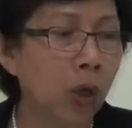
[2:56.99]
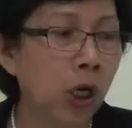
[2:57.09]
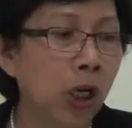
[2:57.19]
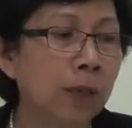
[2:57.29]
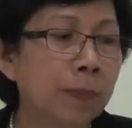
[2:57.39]

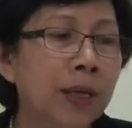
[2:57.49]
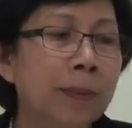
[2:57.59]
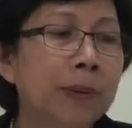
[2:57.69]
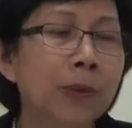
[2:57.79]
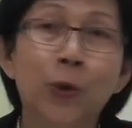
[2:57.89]
A lot of
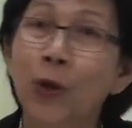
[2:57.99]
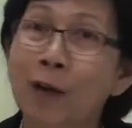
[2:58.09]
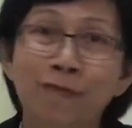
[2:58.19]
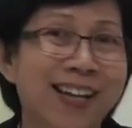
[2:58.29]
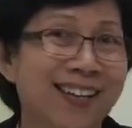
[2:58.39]
people don't
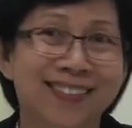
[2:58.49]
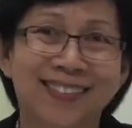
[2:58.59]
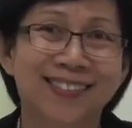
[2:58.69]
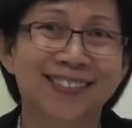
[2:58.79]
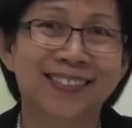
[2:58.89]
have
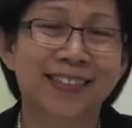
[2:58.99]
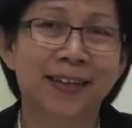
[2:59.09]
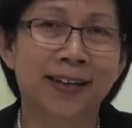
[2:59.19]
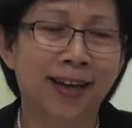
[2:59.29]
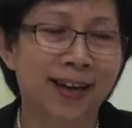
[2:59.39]
signs,
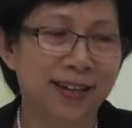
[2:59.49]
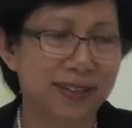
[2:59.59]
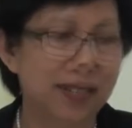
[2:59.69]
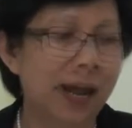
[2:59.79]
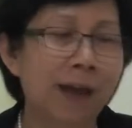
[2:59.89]

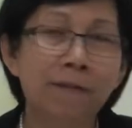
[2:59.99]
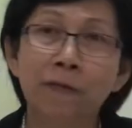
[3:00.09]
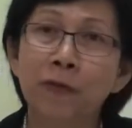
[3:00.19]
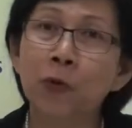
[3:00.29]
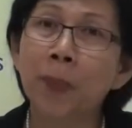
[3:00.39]
and I have a
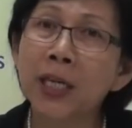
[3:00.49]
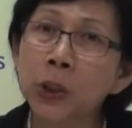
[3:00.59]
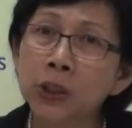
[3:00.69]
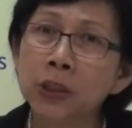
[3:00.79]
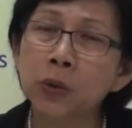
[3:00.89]
few
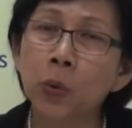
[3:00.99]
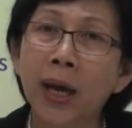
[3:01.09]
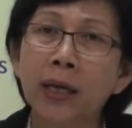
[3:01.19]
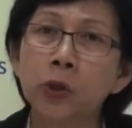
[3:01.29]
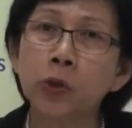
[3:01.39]
patients who
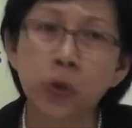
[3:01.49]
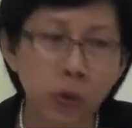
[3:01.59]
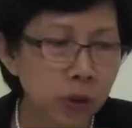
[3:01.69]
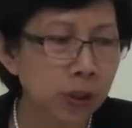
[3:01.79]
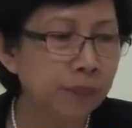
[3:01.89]
had a
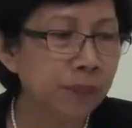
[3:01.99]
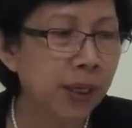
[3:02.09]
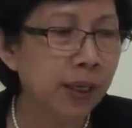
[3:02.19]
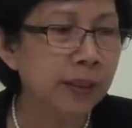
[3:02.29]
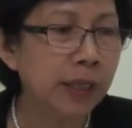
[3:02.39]
stroke.
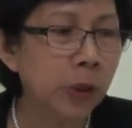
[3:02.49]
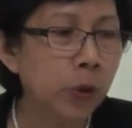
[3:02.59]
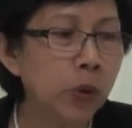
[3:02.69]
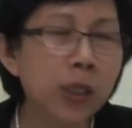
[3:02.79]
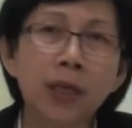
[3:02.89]
They
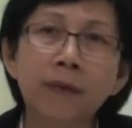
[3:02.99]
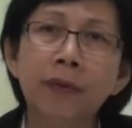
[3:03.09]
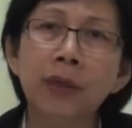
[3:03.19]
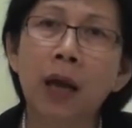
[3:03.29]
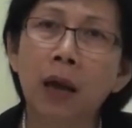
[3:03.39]
don't
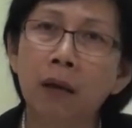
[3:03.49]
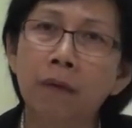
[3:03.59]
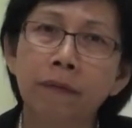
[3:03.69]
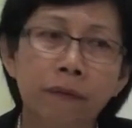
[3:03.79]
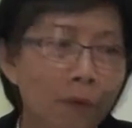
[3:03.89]
even have